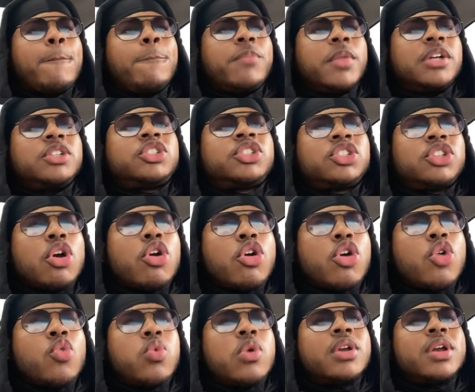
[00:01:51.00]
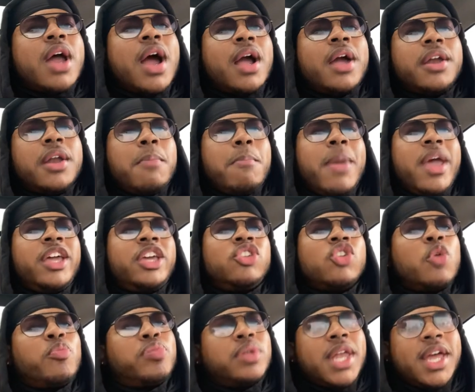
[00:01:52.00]
sir, we're not gonna make
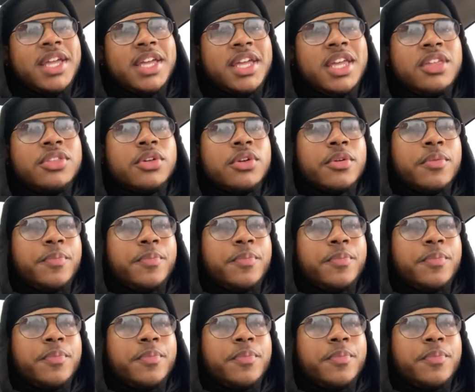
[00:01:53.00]
your plate either.